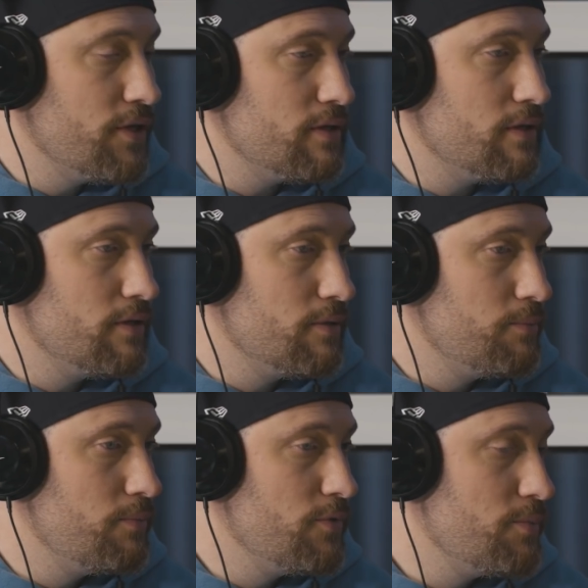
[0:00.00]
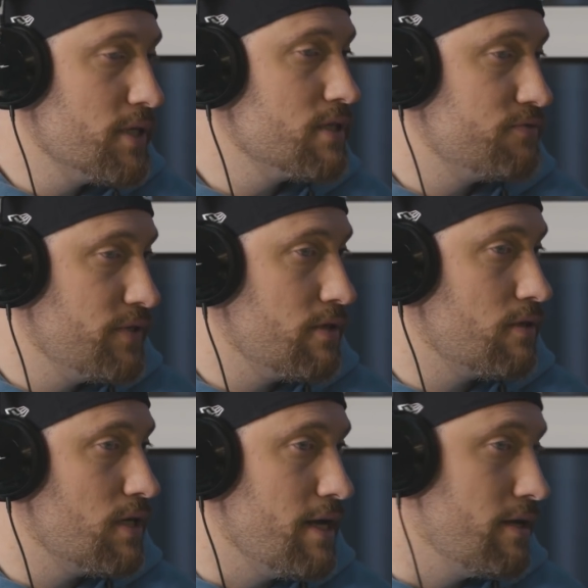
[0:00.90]
The biggest
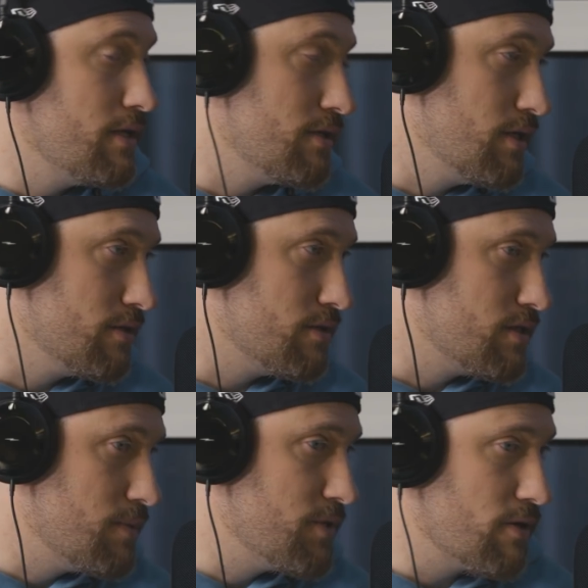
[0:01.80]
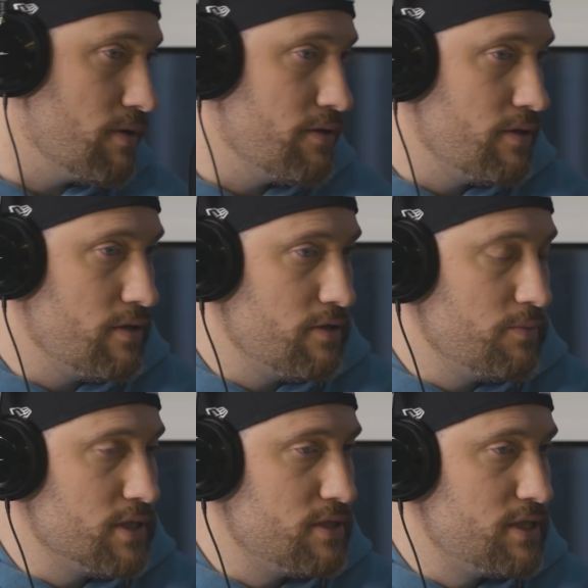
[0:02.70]
fear, and it's the same thing around
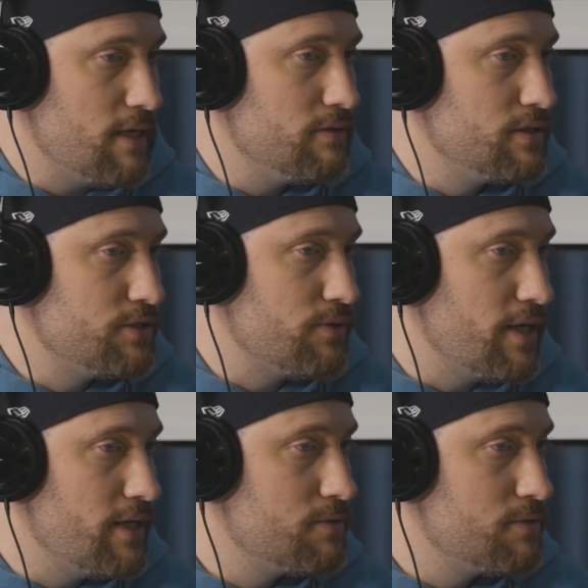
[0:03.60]
the biggest challenge, right,